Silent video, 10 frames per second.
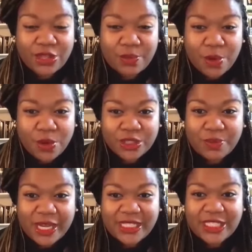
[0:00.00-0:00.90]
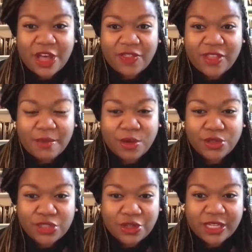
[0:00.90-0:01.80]
the polls based on the
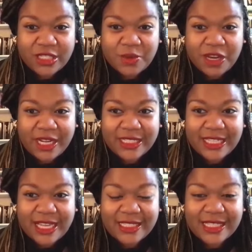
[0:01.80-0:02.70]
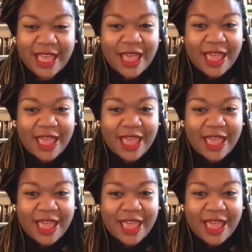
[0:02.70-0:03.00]
emotional experiences,